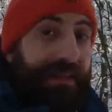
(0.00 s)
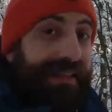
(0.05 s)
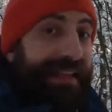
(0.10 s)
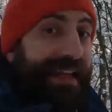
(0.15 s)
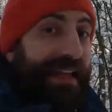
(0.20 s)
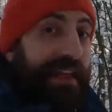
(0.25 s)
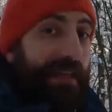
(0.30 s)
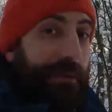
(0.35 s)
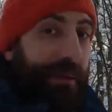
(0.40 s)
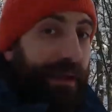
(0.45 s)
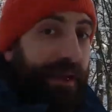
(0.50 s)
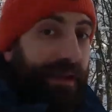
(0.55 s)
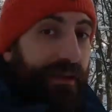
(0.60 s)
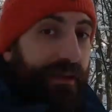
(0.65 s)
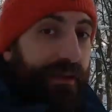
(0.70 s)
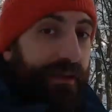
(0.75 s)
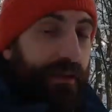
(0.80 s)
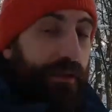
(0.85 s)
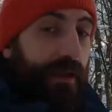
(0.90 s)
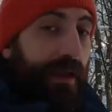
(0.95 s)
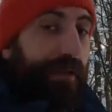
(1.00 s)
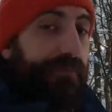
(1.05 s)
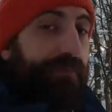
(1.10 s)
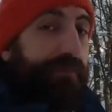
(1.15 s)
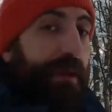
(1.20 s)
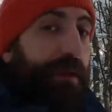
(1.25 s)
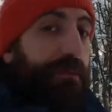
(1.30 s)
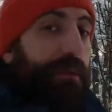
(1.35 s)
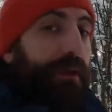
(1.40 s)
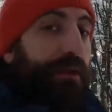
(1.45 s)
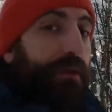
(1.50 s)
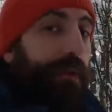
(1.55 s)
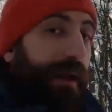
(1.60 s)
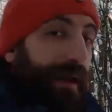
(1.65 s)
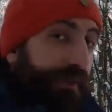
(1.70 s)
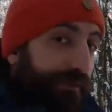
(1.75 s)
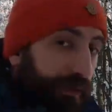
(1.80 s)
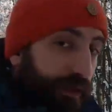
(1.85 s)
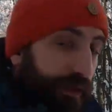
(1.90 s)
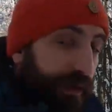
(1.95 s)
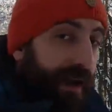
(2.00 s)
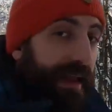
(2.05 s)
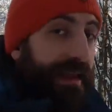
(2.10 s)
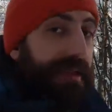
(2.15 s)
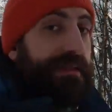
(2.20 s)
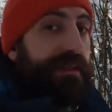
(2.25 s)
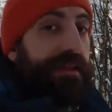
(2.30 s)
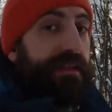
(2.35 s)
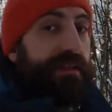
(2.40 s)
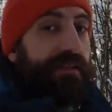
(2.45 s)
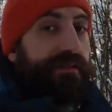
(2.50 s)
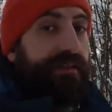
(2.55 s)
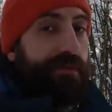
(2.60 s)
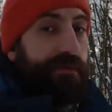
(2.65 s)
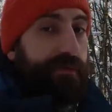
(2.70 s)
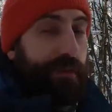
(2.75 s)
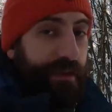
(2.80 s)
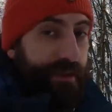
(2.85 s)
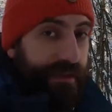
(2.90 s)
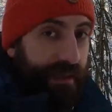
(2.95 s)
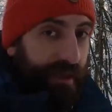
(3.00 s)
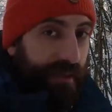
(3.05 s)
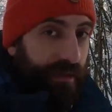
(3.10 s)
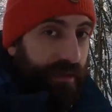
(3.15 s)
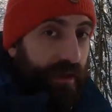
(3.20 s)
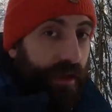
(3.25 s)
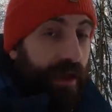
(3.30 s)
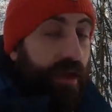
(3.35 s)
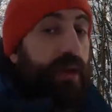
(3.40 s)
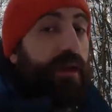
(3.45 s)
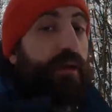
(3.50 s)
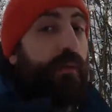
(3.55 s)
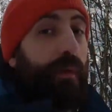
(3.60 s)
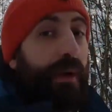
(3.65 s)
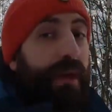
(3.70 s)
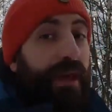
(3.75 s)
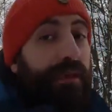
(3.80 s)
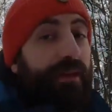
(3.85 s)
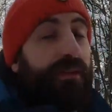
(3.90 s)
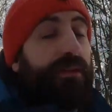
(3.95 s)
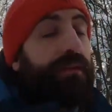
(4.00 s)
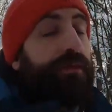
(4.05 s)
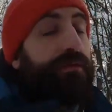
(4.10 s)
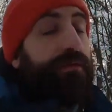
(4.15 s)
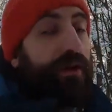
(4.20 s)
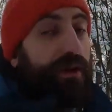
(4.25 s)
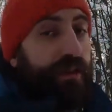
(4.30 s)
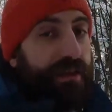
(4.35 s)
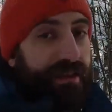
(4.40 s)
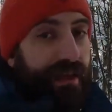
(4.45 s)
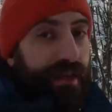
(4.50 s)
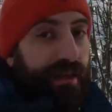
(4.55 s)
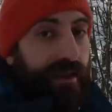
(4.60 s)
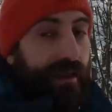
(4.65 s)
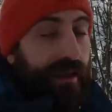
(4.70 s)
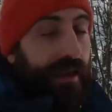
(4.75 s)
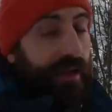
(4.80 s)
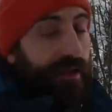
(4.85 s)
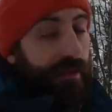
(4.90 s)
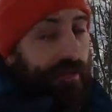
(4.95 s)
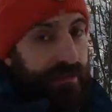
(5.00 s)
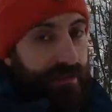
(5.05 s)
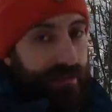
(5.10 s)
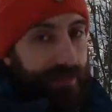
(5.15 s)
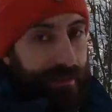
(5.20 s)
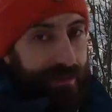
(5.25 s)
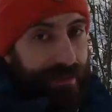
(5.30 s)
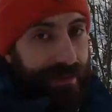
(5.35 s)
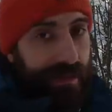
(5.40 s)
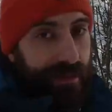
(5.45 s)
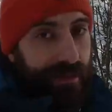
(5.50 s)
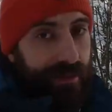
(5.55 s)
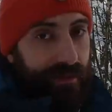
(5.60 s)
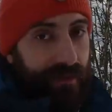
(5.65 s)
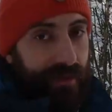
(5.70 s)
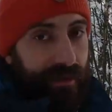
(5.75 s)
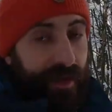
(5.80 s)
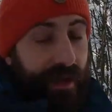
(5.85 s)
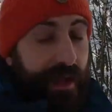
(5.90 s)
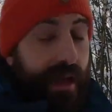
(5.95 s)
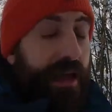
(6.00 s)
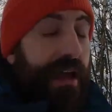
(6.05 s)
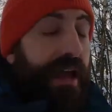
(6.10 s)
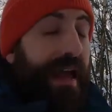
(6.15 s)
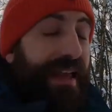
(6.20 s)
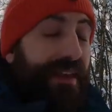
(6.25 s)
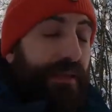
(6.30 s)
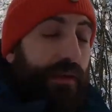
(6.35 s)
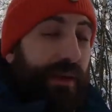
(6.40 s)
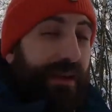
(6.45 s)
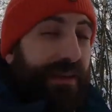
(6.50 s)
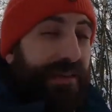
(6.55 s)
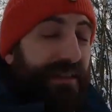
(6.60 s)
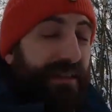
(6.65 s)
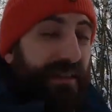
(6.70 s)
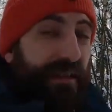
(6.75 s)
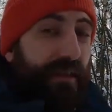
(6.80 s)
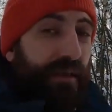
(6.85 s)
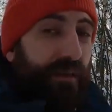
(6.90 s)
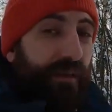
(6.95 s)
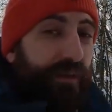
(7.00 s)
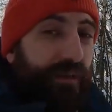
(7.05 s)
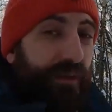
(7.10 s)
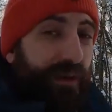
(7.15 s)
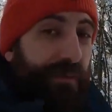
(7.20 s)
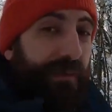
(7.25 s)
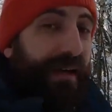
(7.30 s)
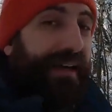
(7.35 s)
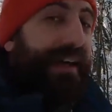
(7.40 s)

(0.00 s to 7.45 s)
in 1080p, you get between 24 and 60 frames per second with the rock steady electronic stabilization, and you can still go from